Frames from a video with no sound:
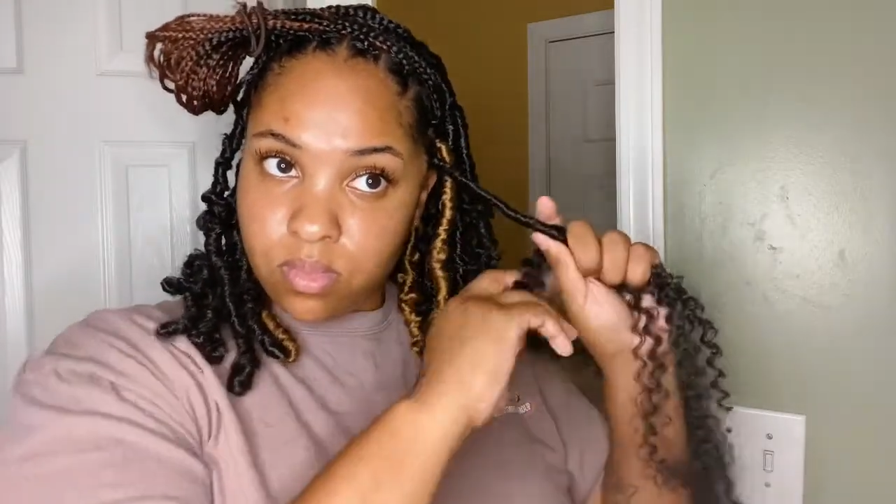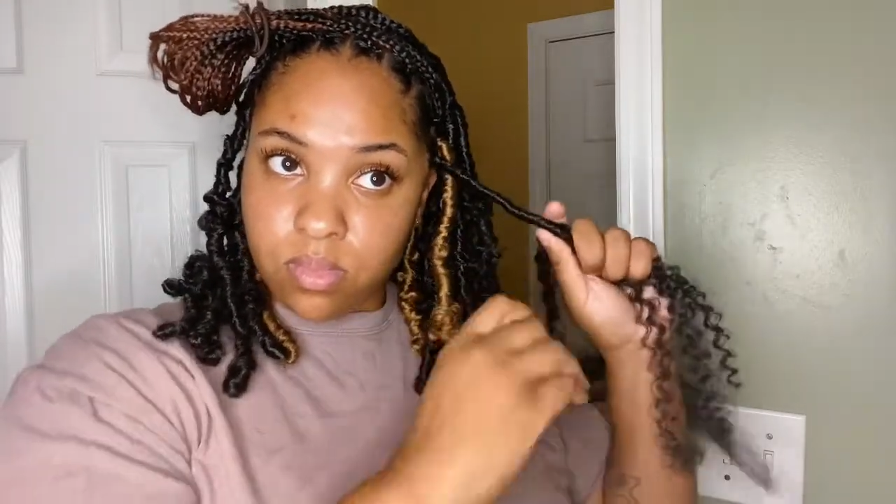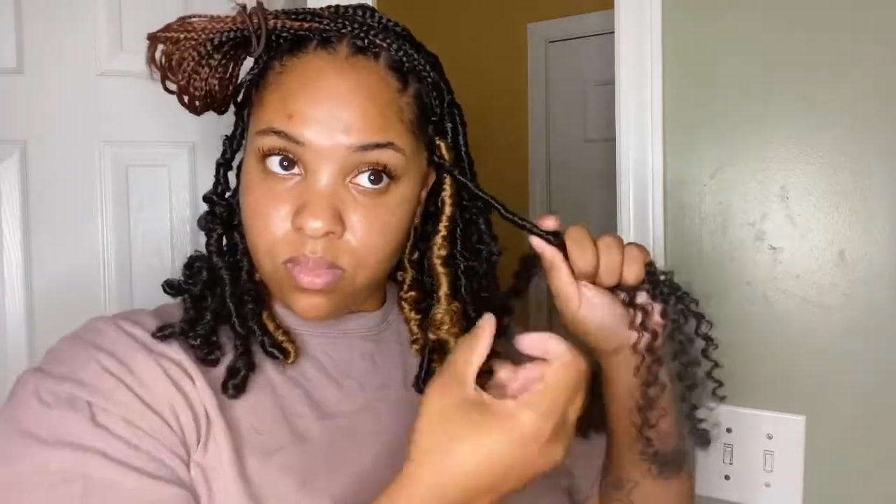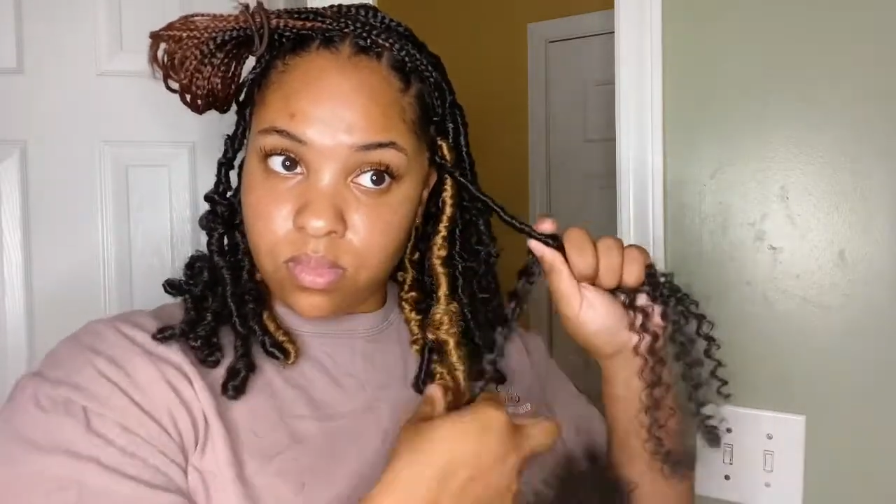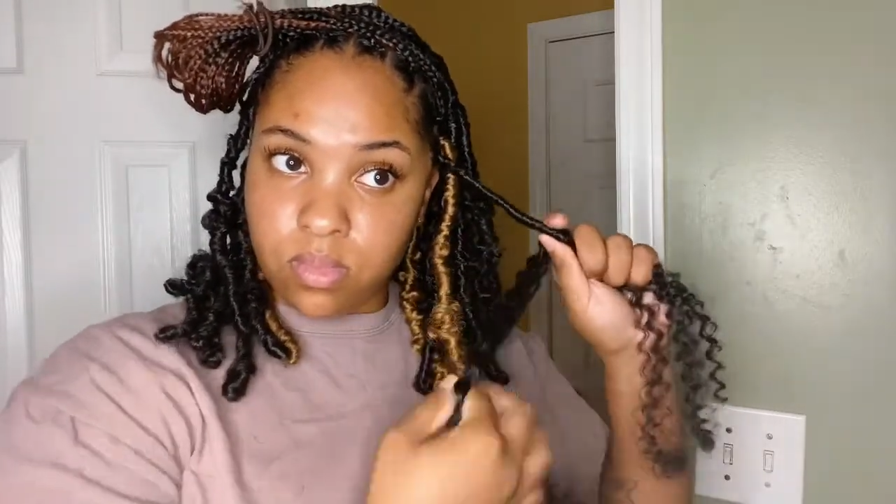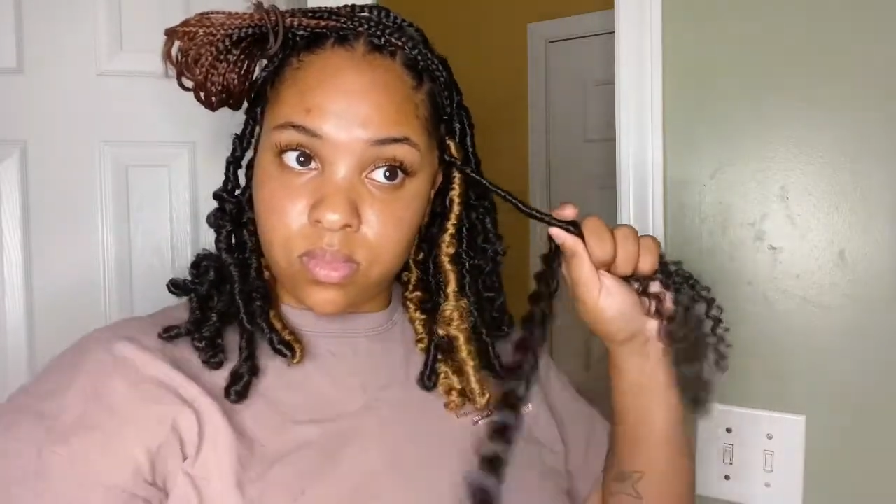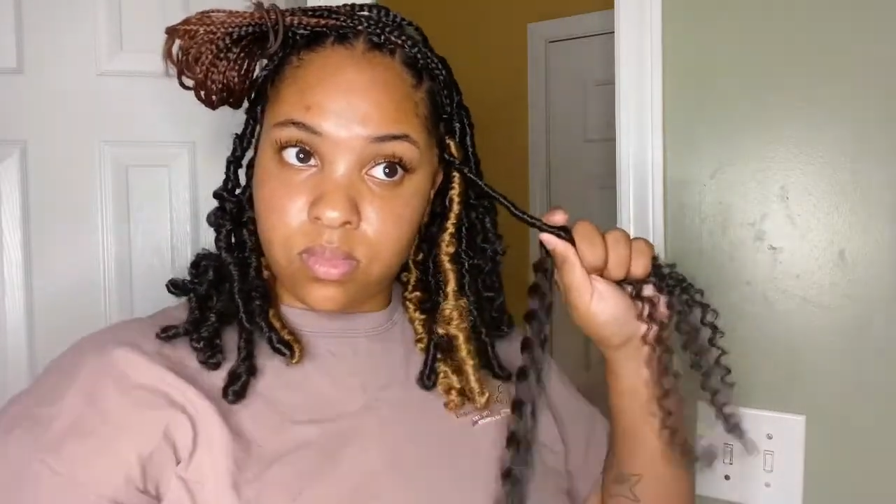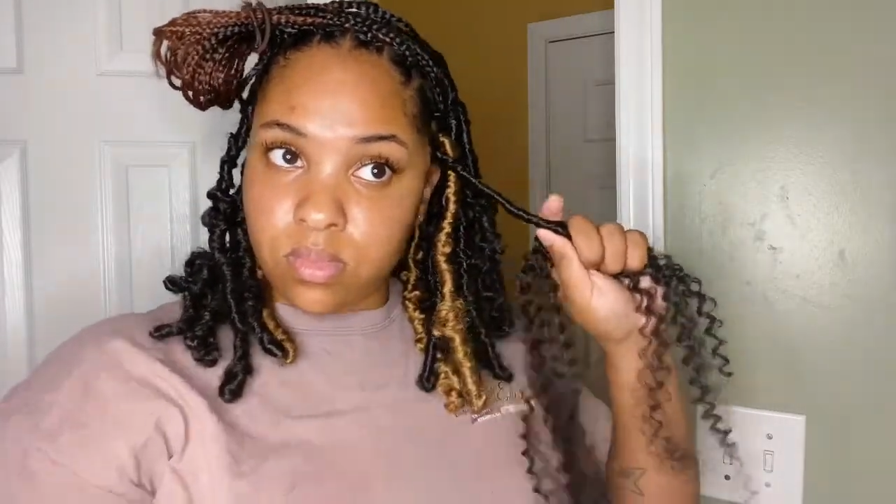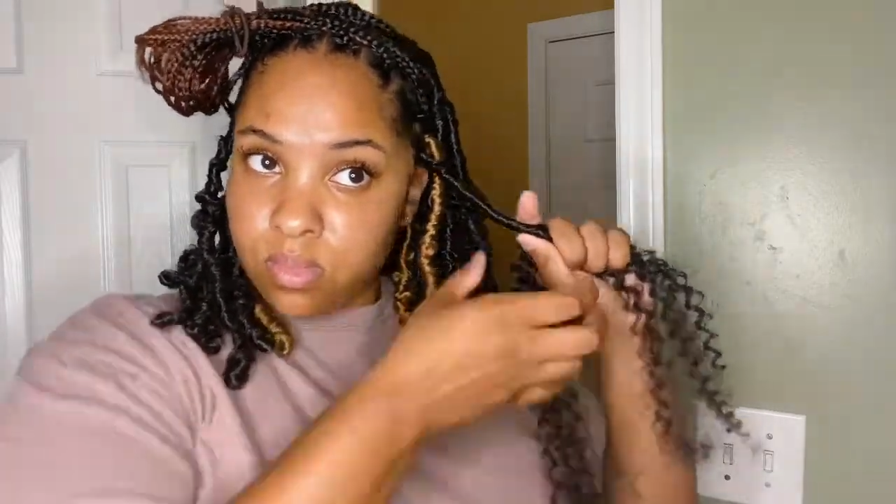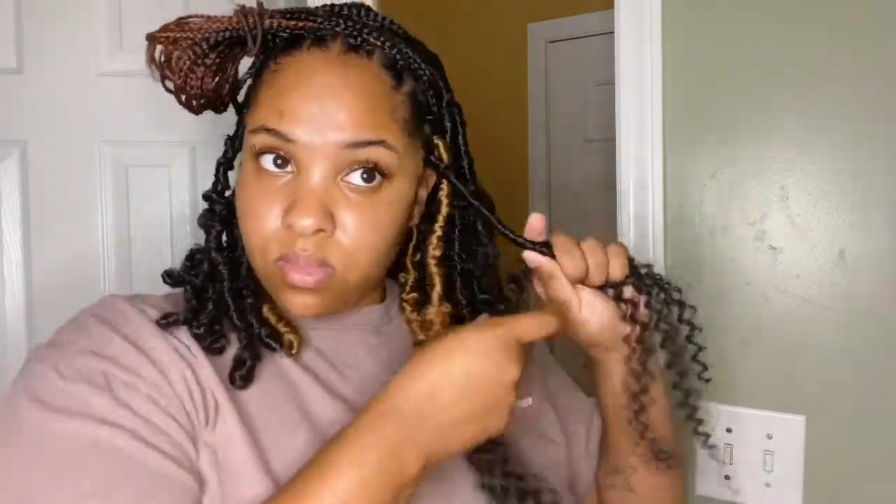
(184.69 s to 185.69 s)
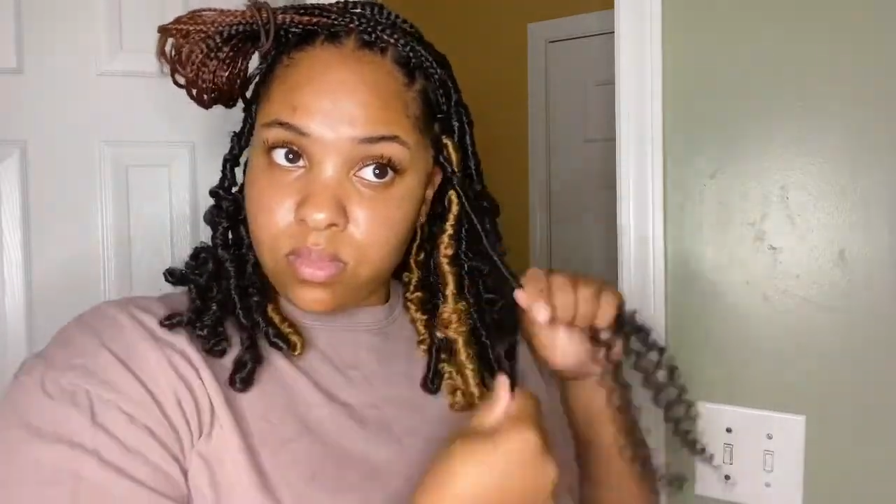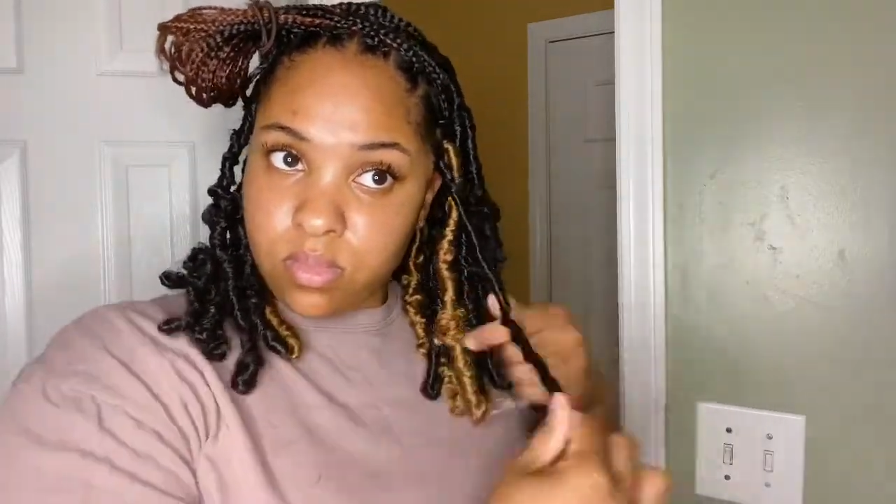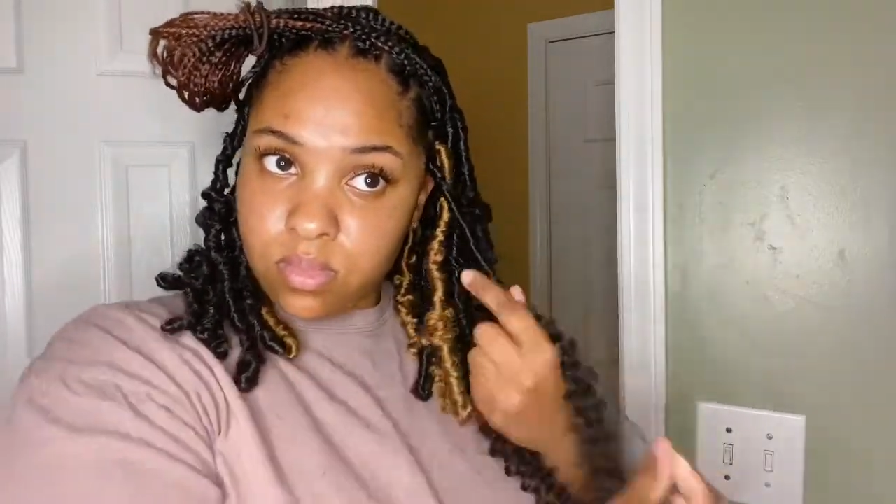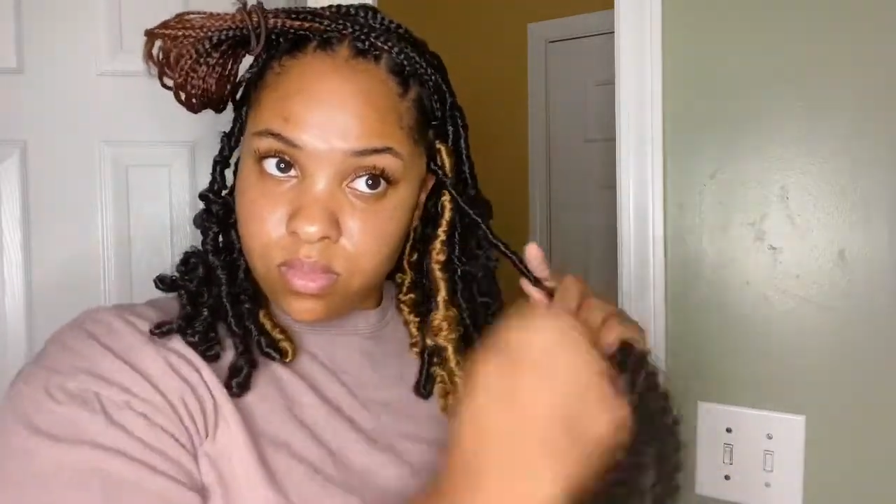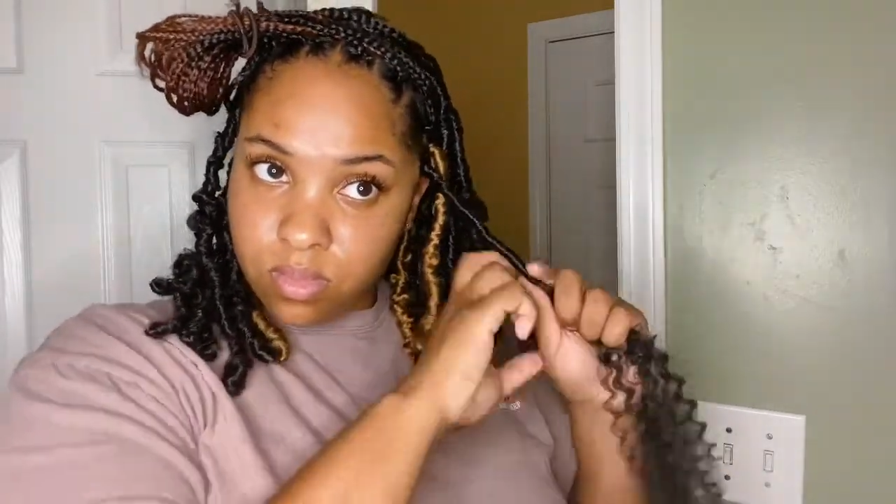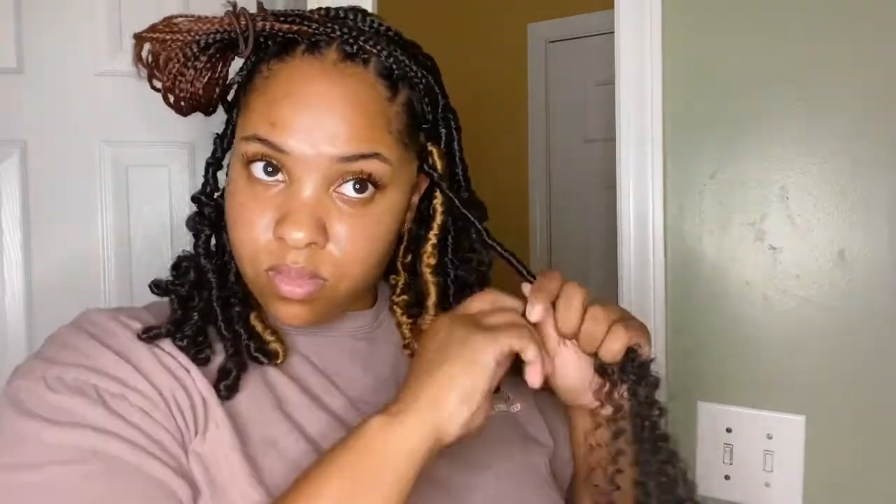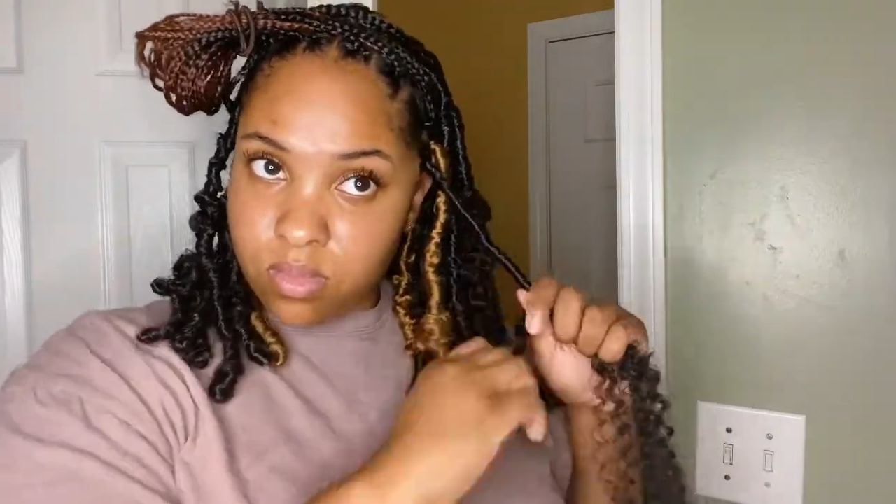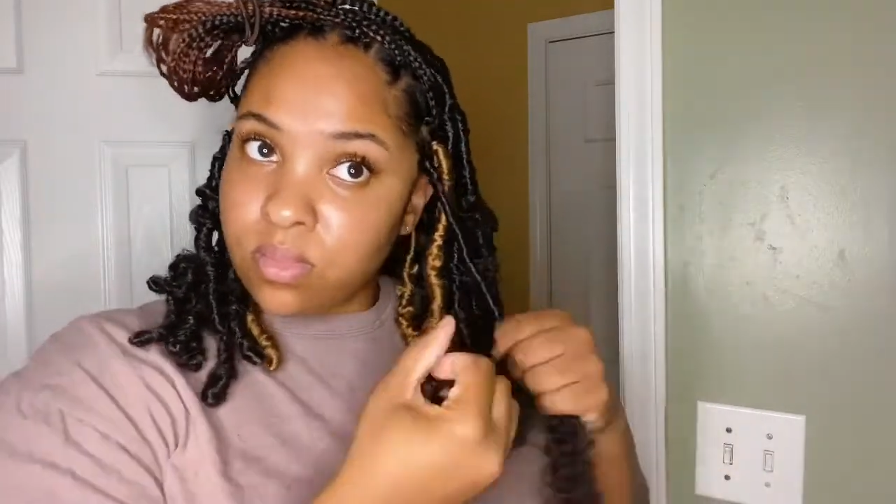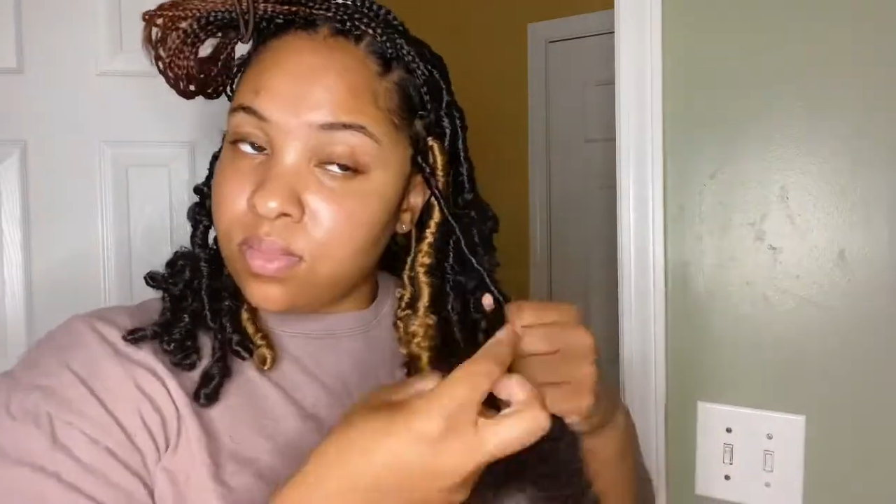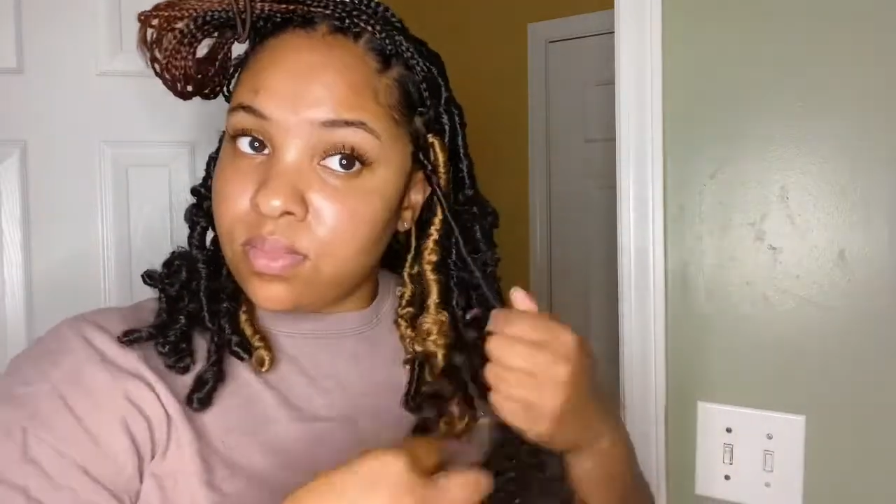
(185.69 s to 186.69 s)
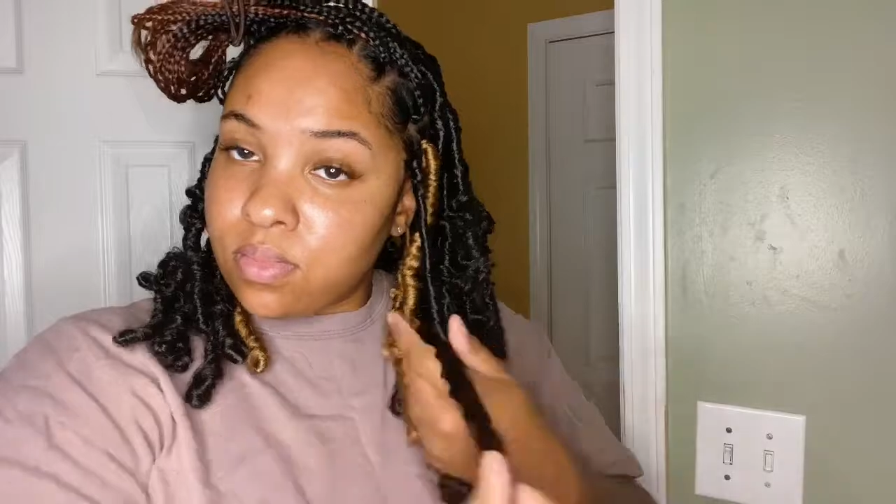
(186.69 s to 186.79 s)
Like I said, it's extremely